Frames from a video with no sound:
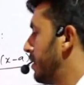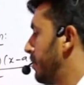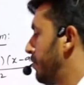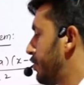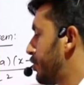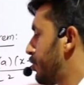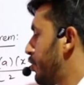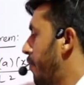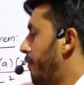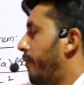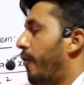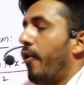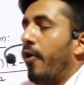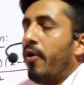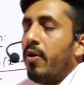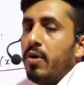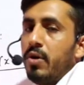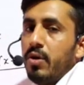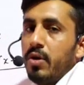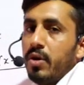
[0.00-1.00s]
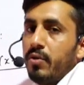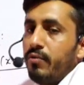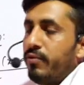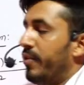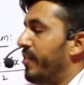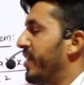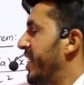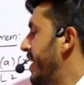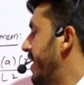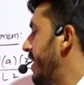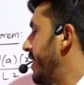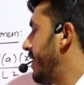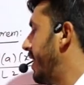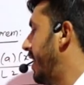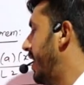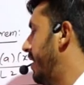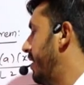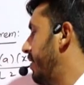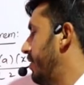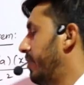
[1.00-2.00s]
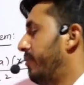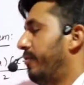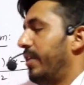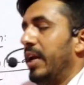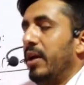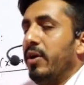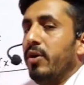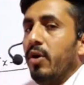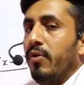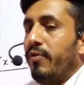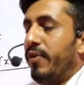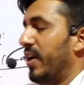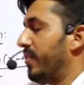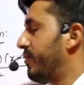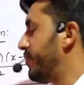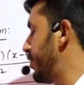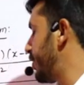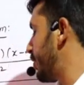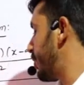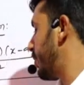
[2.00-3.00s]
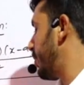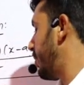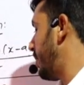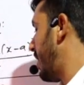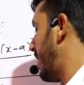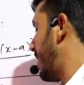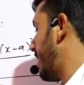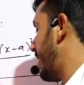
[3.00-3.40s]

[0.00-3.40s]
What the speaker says: first of all we need the value of f0,